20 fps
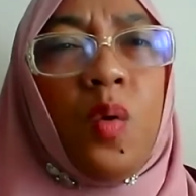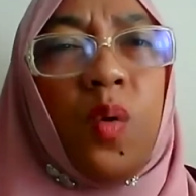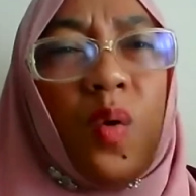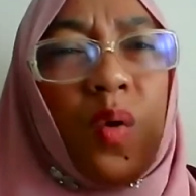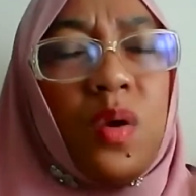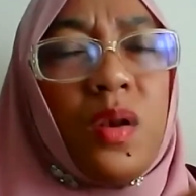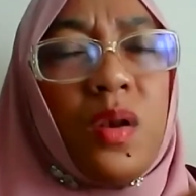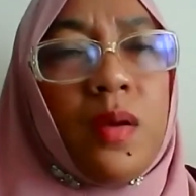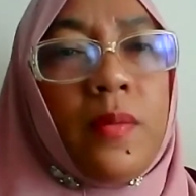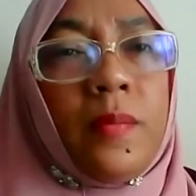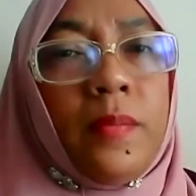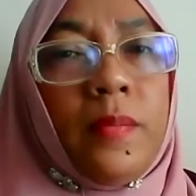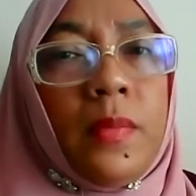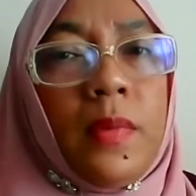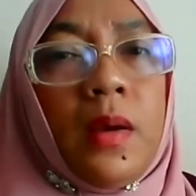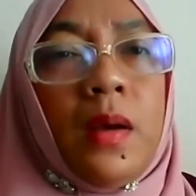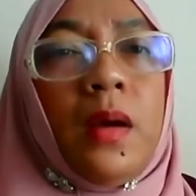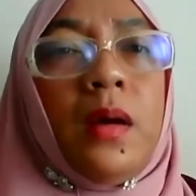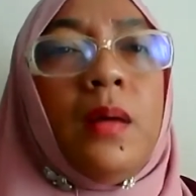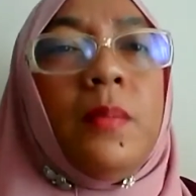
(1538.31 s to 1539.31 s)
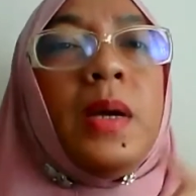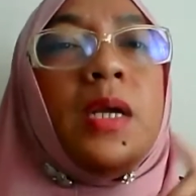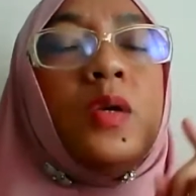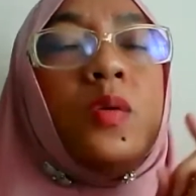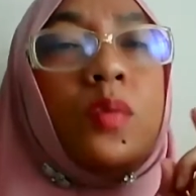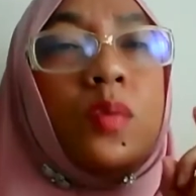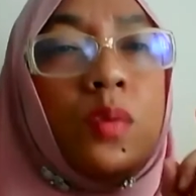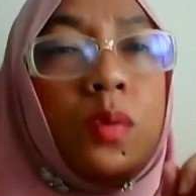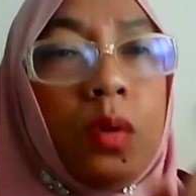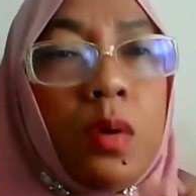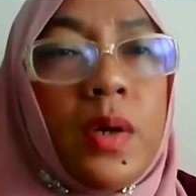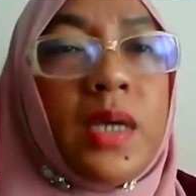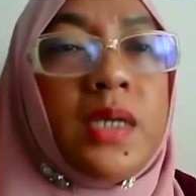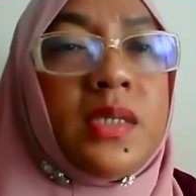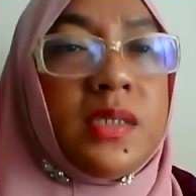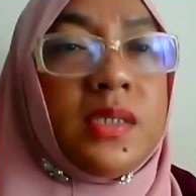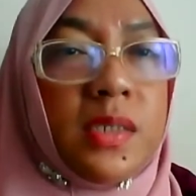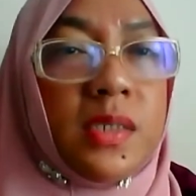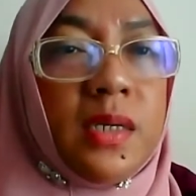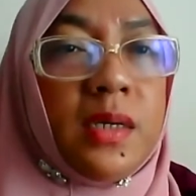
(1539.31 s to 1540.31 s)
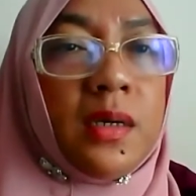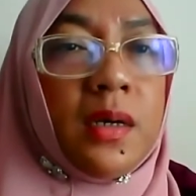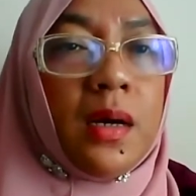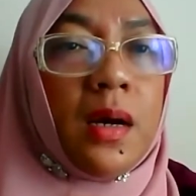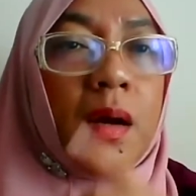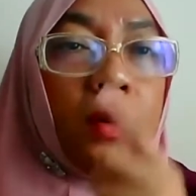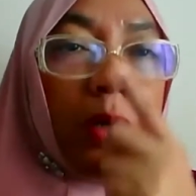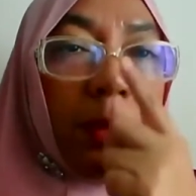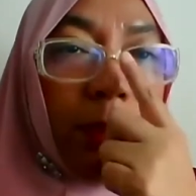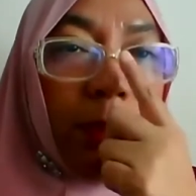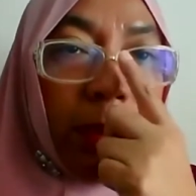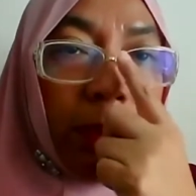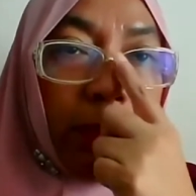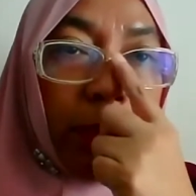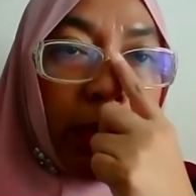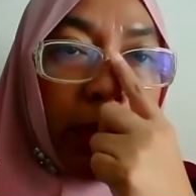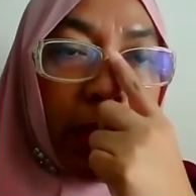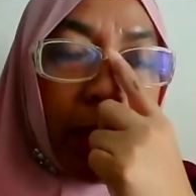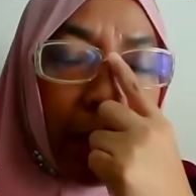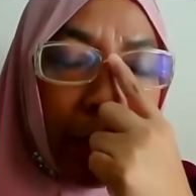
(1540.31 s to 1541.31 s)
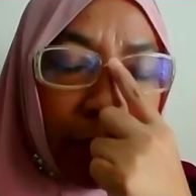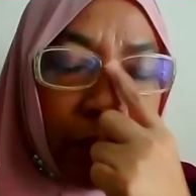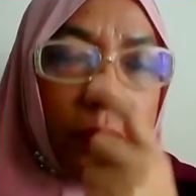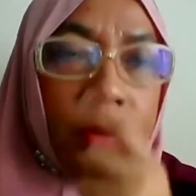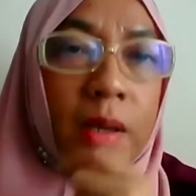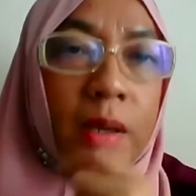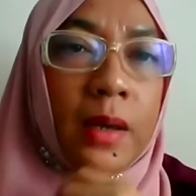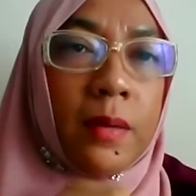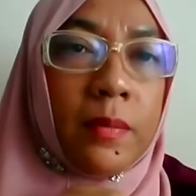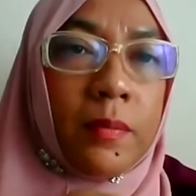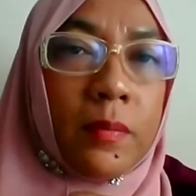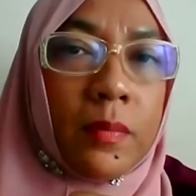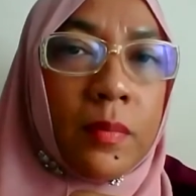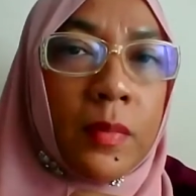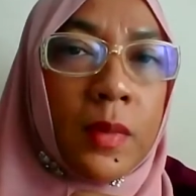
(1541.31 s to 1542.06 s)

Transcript: All, but you go and see how the people live there.